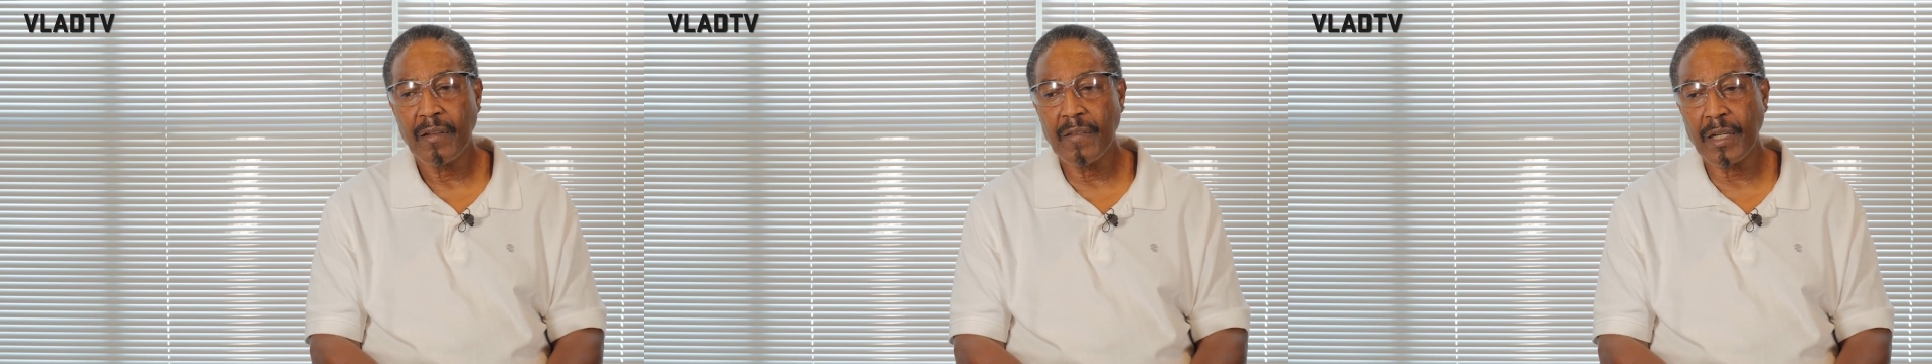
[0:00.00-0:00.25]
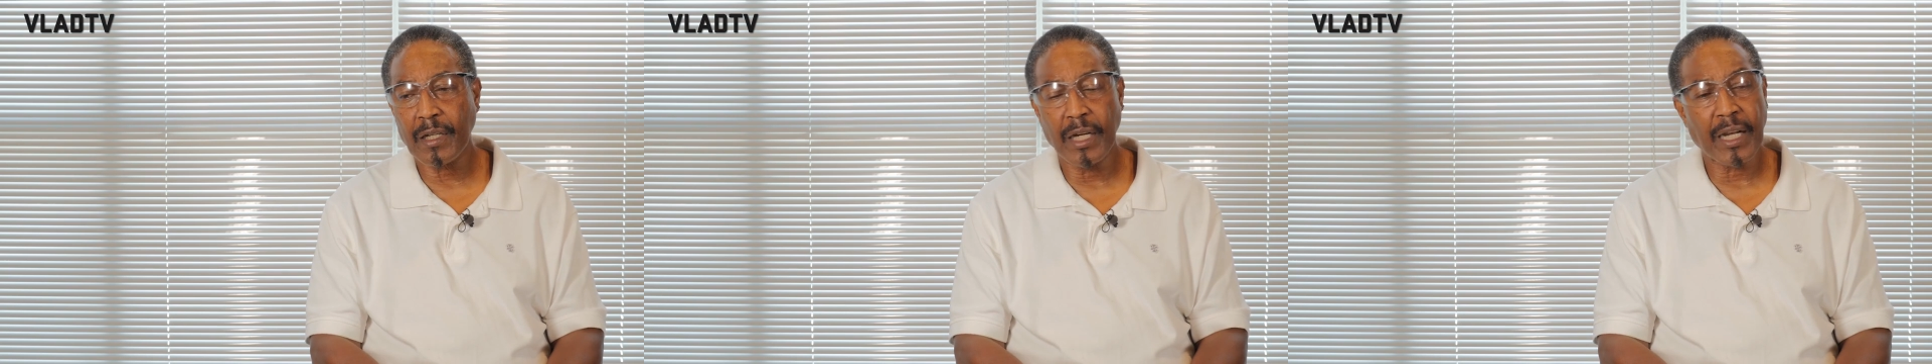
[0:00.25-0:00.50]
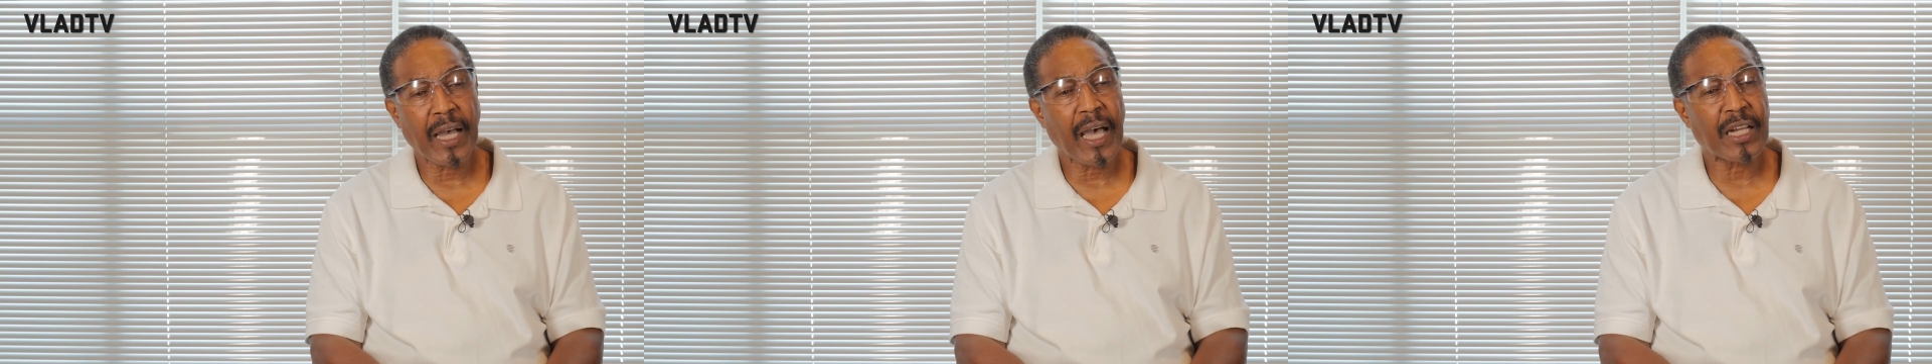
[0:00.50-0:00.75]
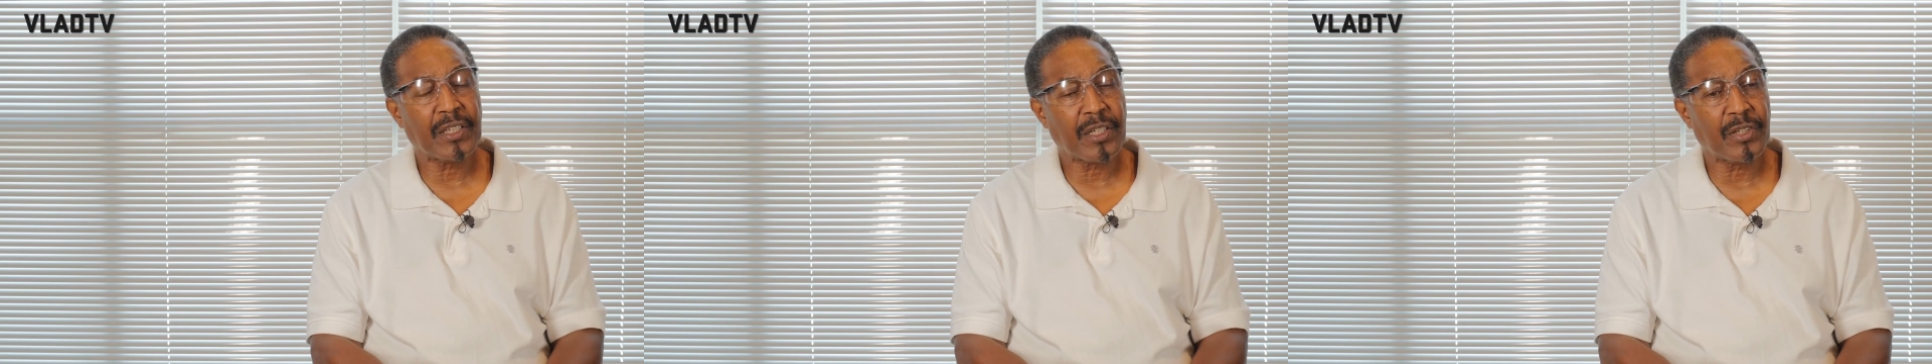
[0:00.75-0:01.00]
the
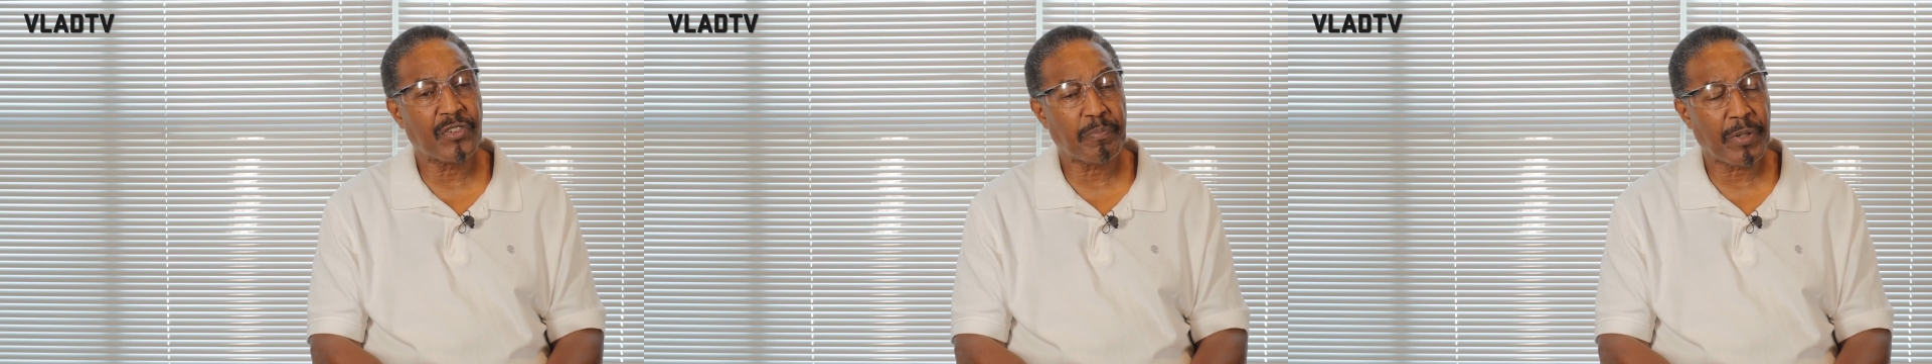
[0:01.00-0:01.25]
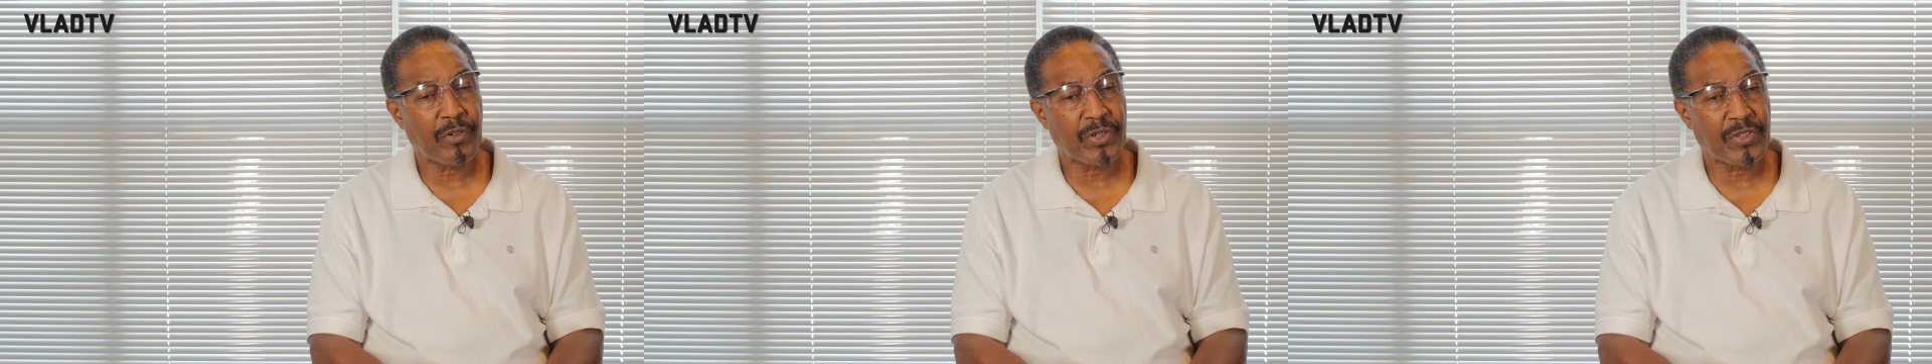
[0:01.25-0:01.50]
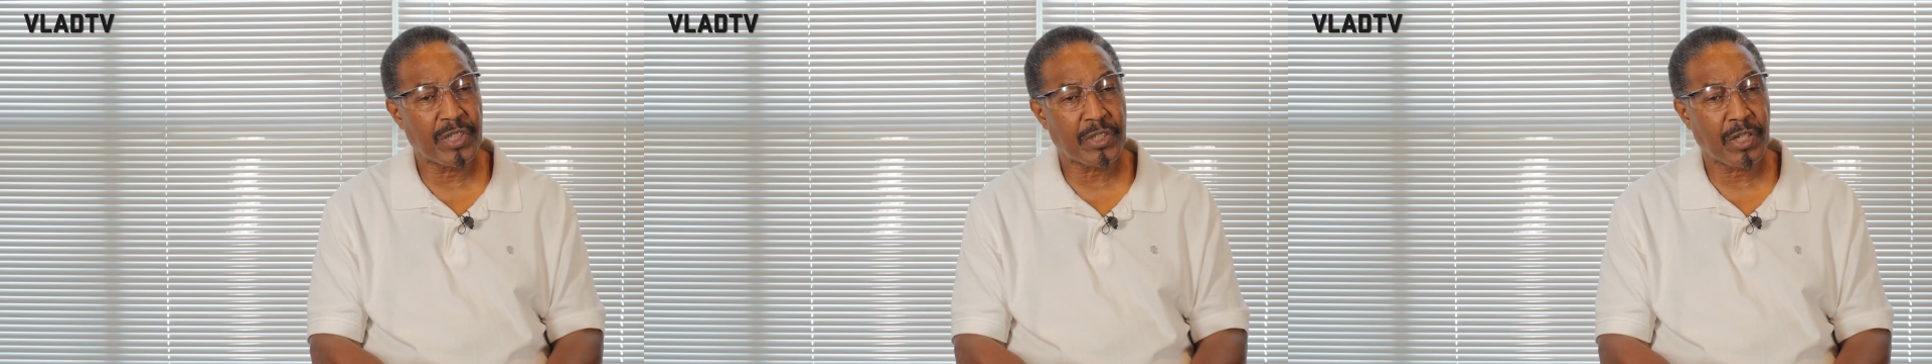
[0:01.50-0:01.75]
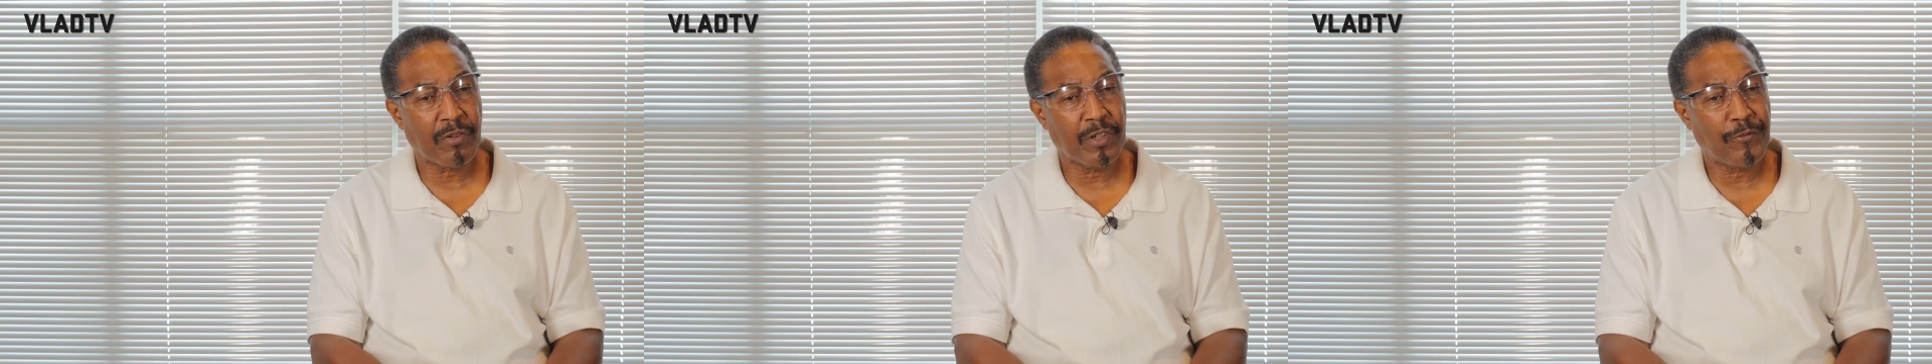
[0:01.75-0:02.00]
concocted conspiracy
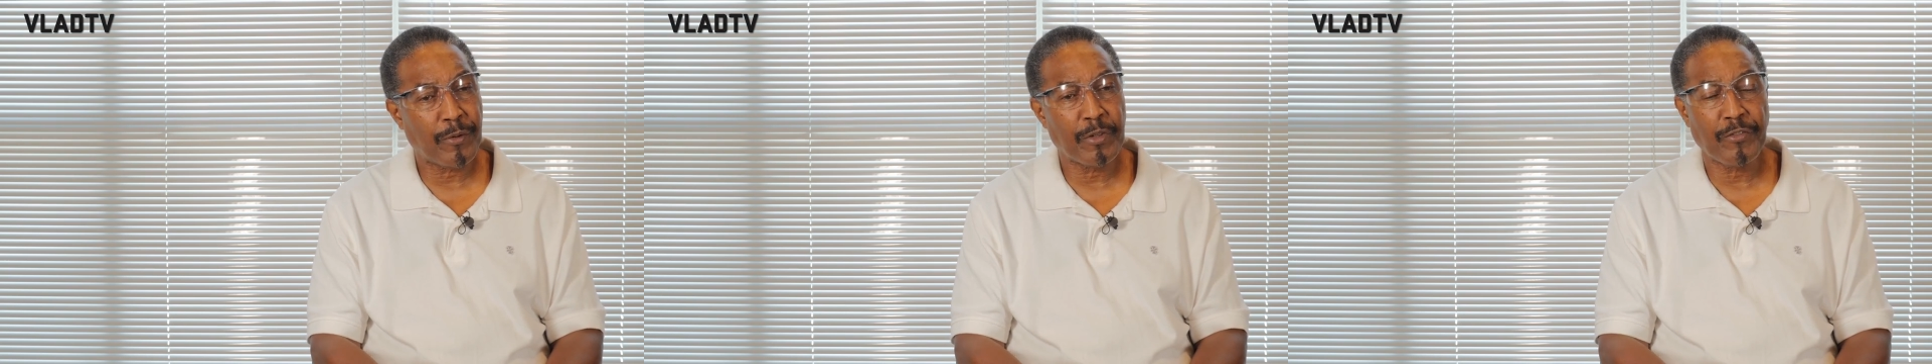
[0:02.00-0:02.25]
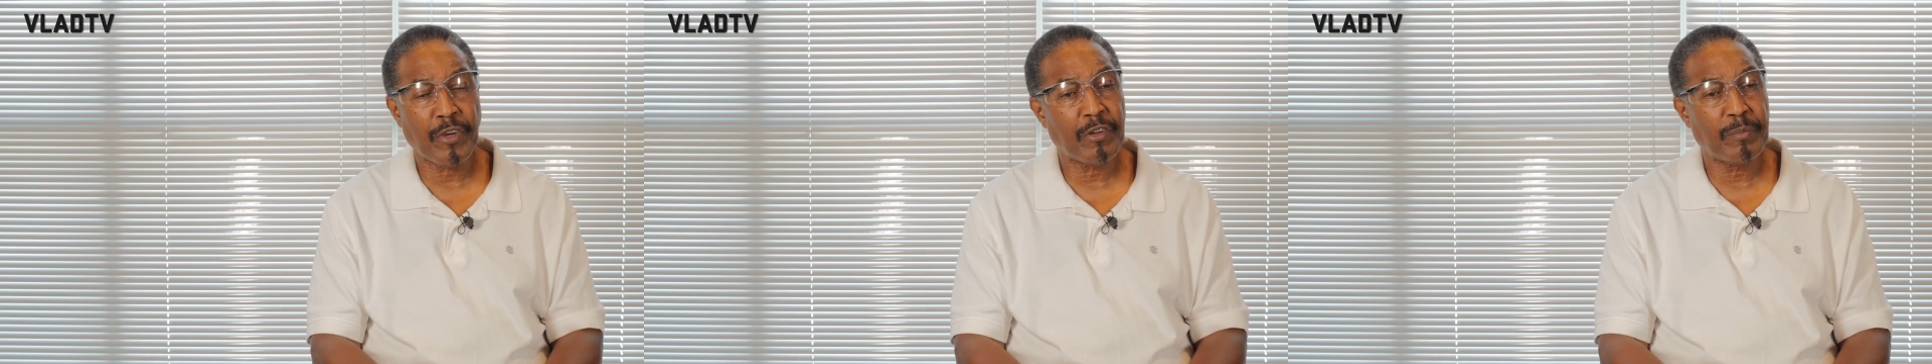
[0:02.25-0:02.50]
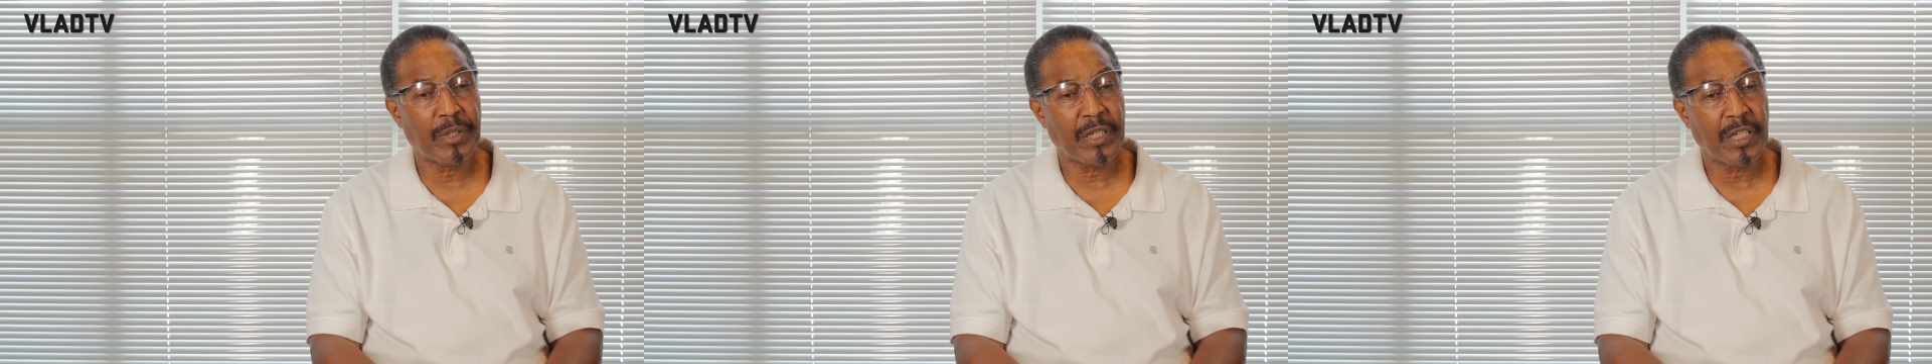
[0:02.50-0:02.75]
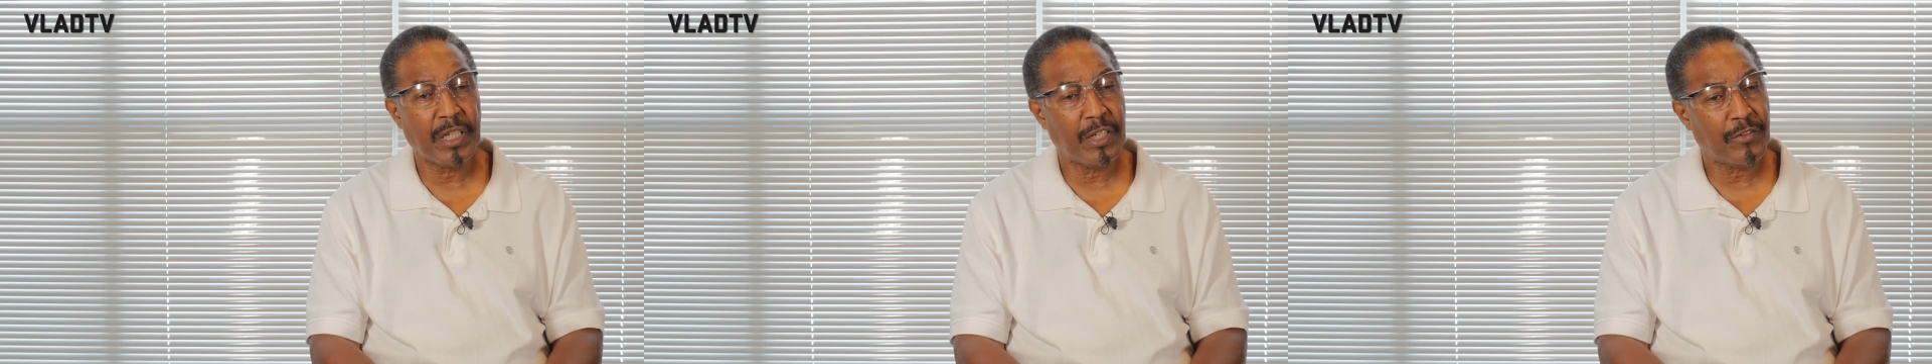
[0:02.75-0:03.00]
theory from the very beginning.